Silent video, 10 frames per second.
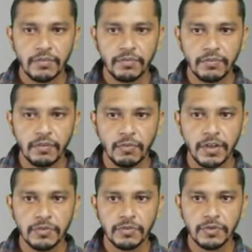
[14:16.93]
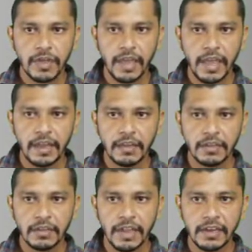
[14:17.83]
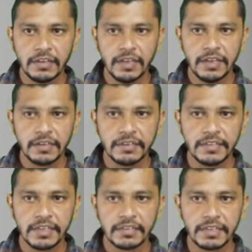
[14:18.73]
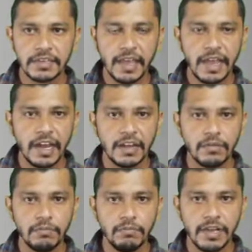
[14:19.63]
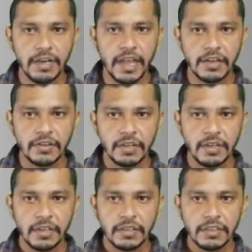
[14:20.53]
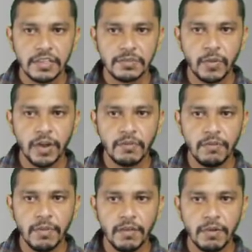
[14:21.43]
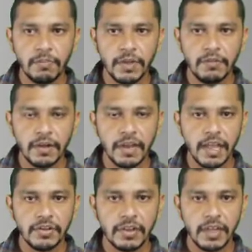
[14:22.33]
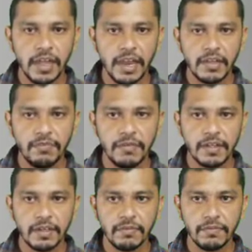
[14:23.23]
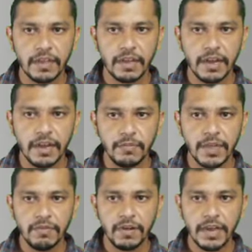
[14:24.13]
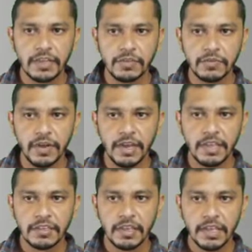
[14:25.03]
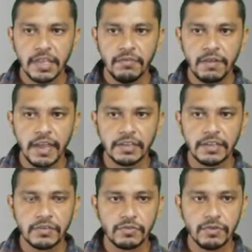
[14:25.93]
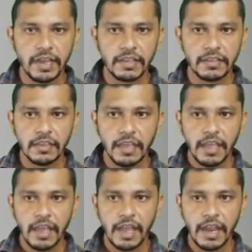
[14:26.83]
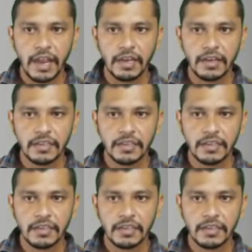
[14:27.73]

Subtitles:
from B2 and get the intersection at B dash. This point will be our B1 dash, and if we connect B1 dash to A dash, we will get the 2 length, and